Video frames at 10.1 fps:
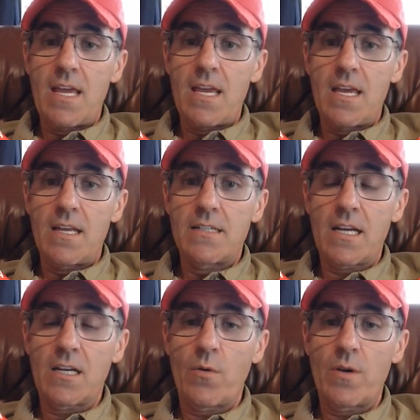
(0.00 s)

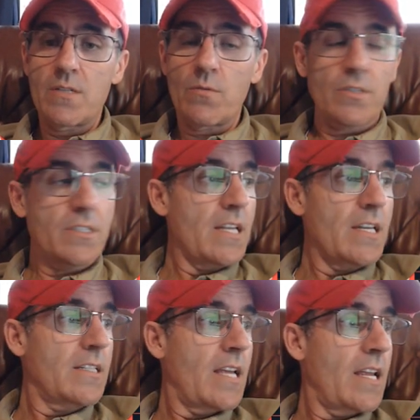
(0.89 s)
and take a quiz.
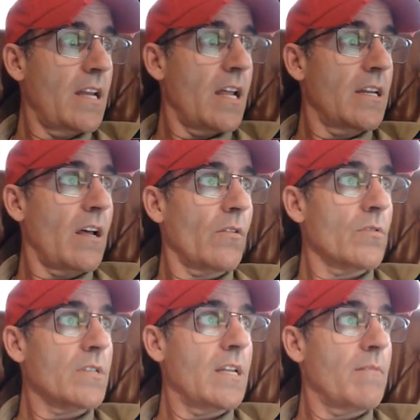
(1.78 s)
We'll send you
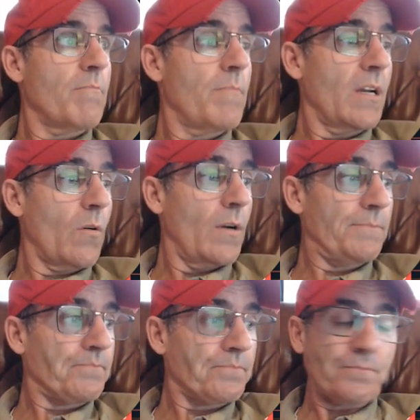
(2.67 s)
$10 in
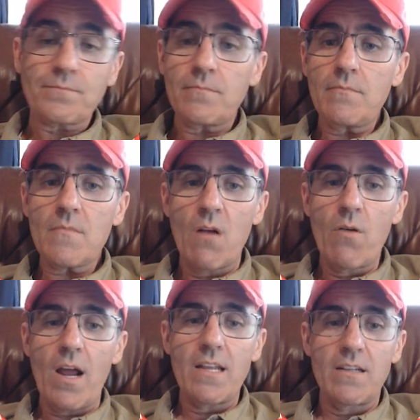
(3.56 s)
Bitcoin.
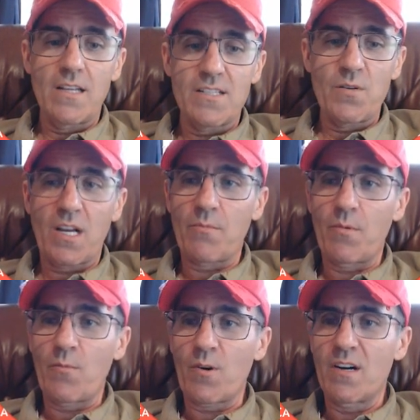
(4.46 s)
All right, let's
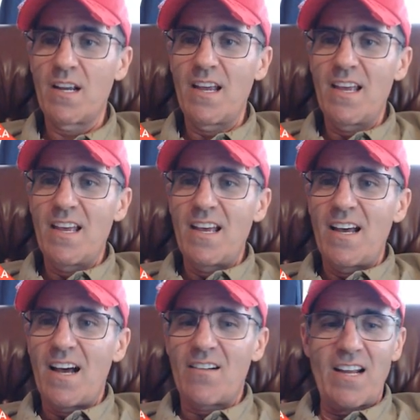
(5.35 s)
do a couple more.
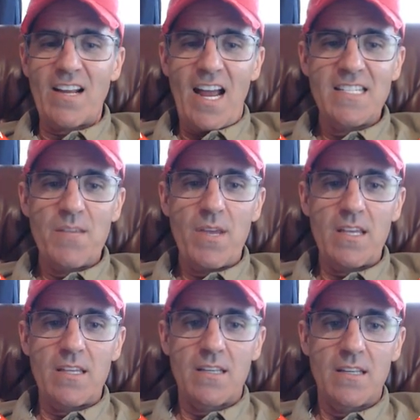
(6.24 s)
All right,
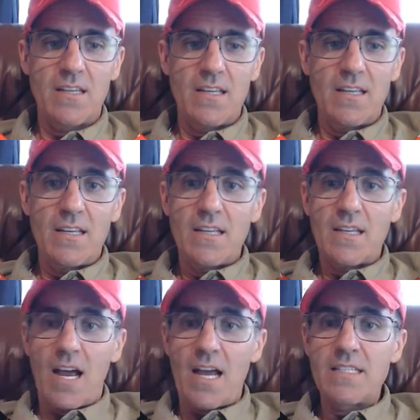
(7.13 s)
ICP,
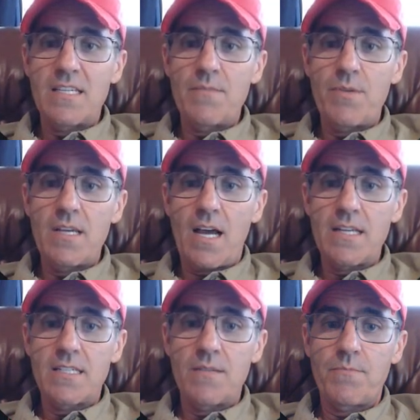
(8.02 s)

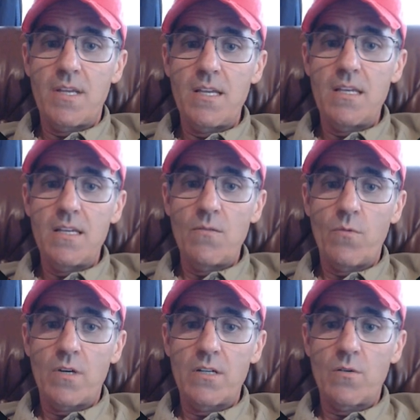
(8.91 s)

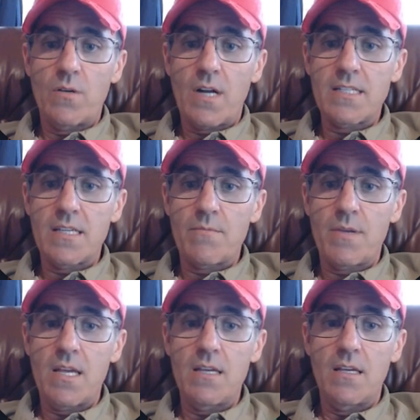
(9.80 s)
what are you doing,
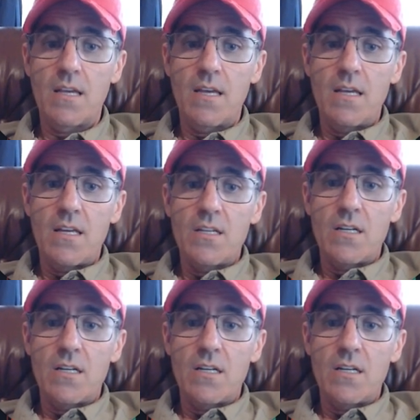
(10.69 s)
ICP?